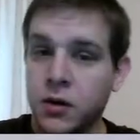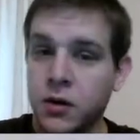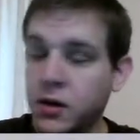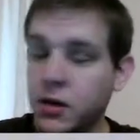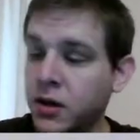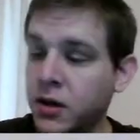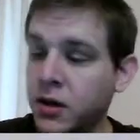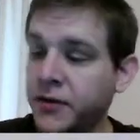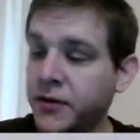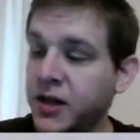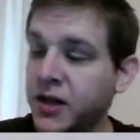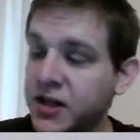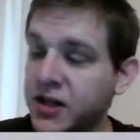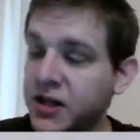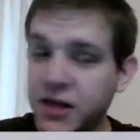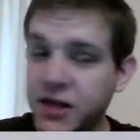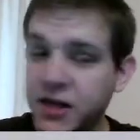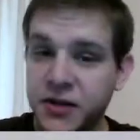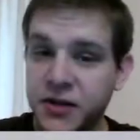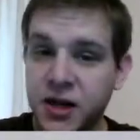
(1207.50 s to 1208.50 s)
if I list
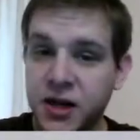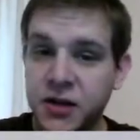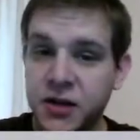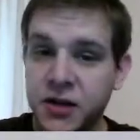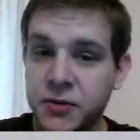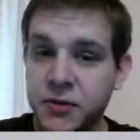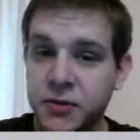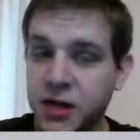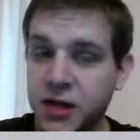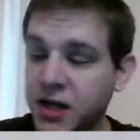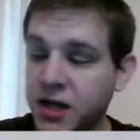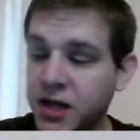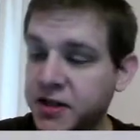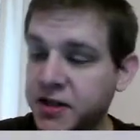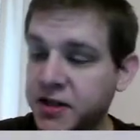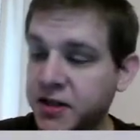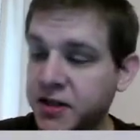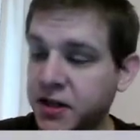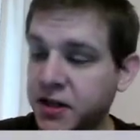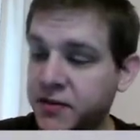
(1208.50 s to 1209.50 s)
out the congruence
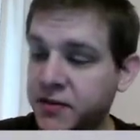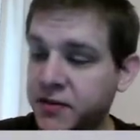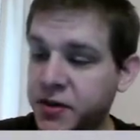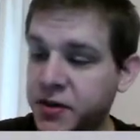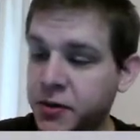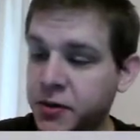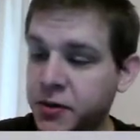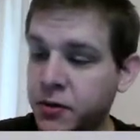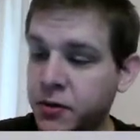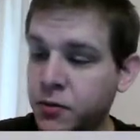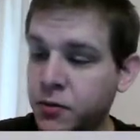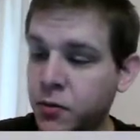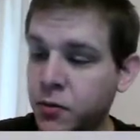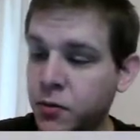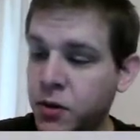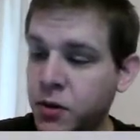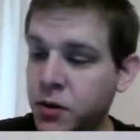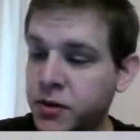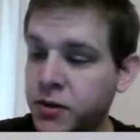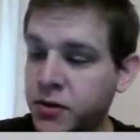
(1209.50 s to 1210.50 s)
classes, I have 0,
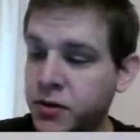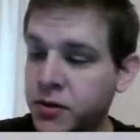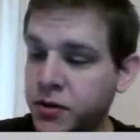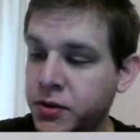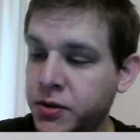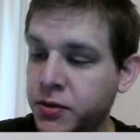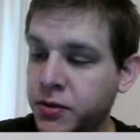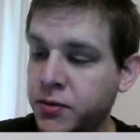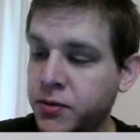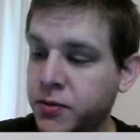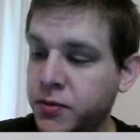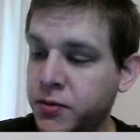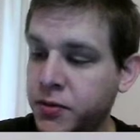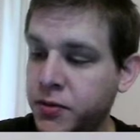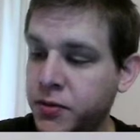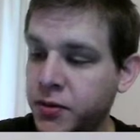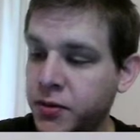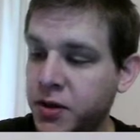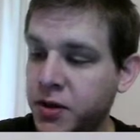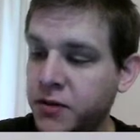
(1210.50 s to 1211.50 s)
1, 2,
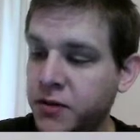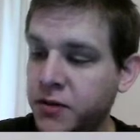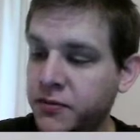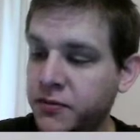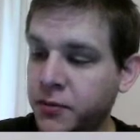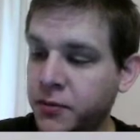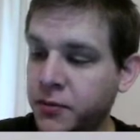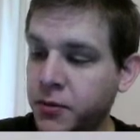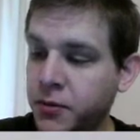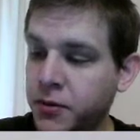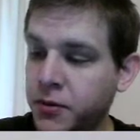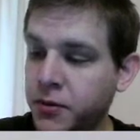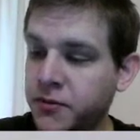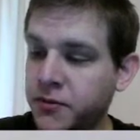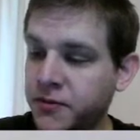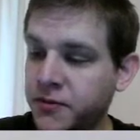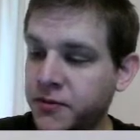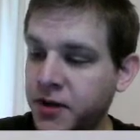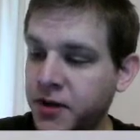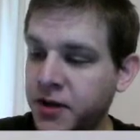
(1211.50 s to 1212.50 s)
3, 4,
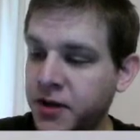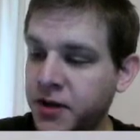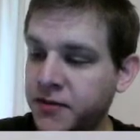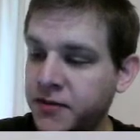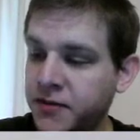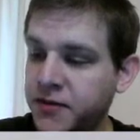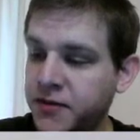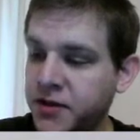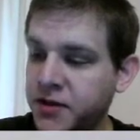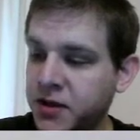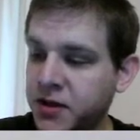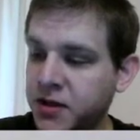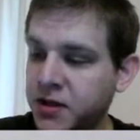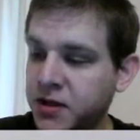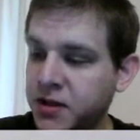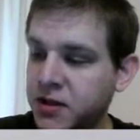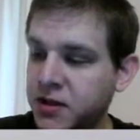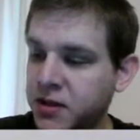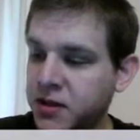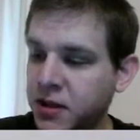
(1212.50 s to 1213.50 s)
5, 6,
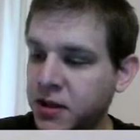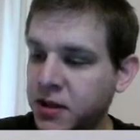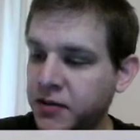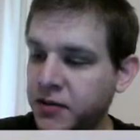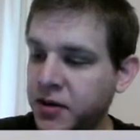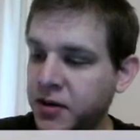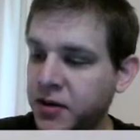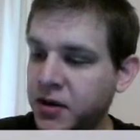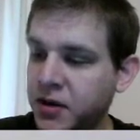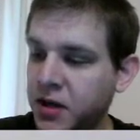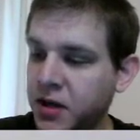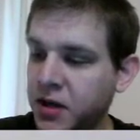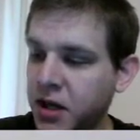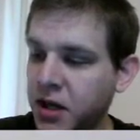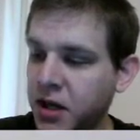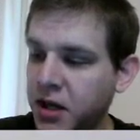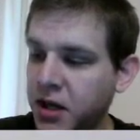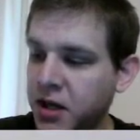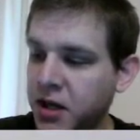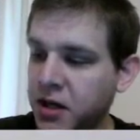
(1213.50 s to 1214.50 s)
7,
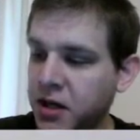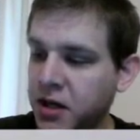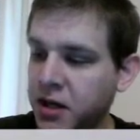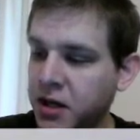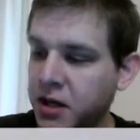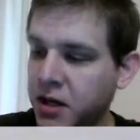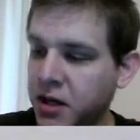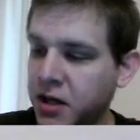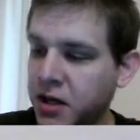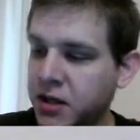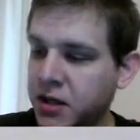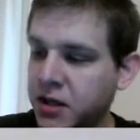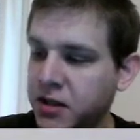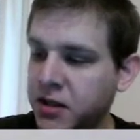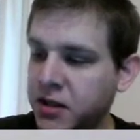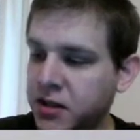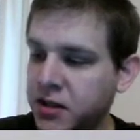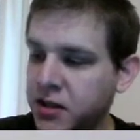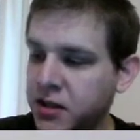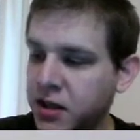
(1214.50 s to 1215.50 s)
8, 9,
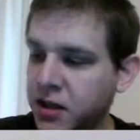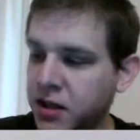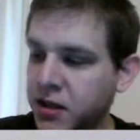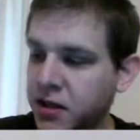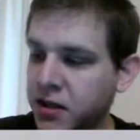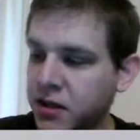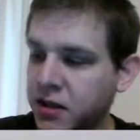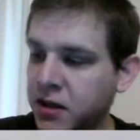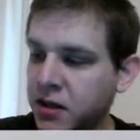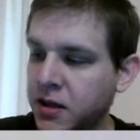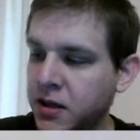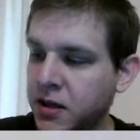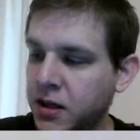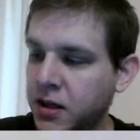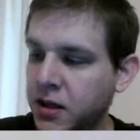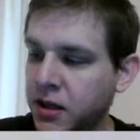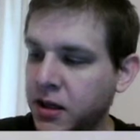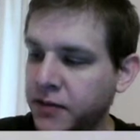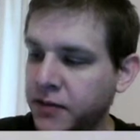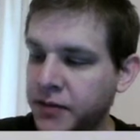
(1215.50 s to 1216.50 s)
10, and
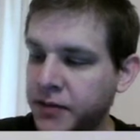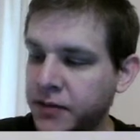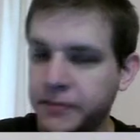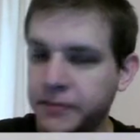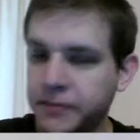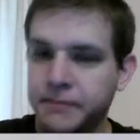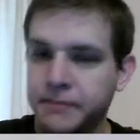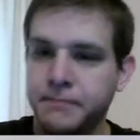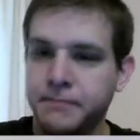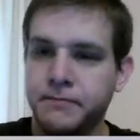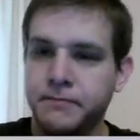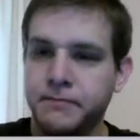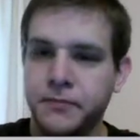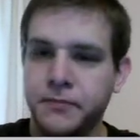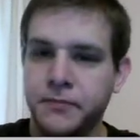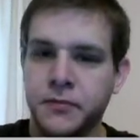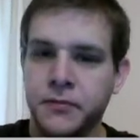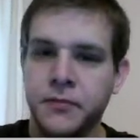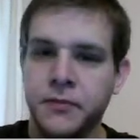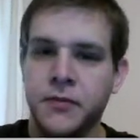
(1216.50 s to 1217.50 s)
11.
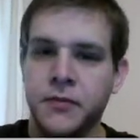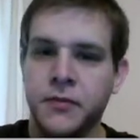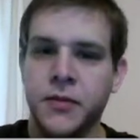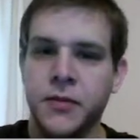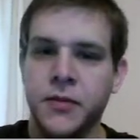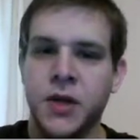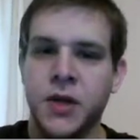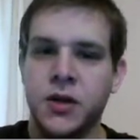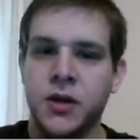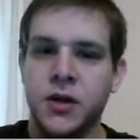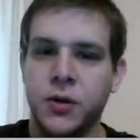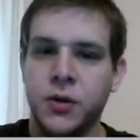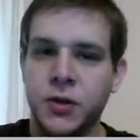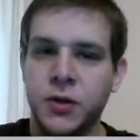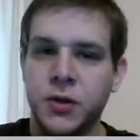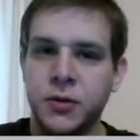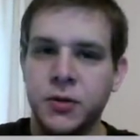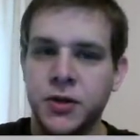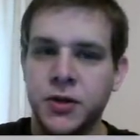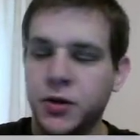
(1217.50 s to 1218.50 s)
So which
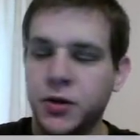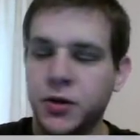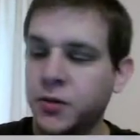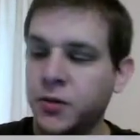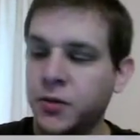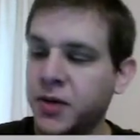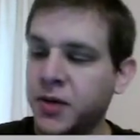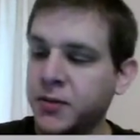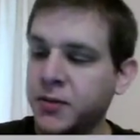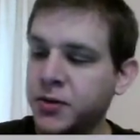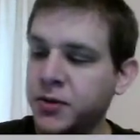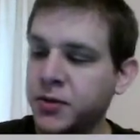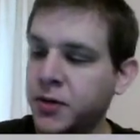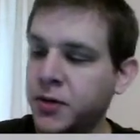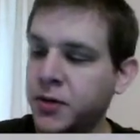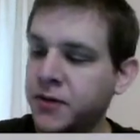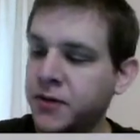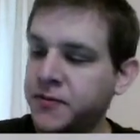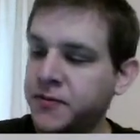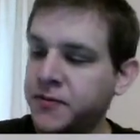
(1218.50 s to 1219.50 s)
ones are coprime with
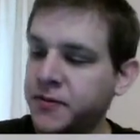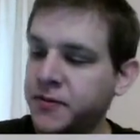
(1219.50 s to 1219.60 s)
12?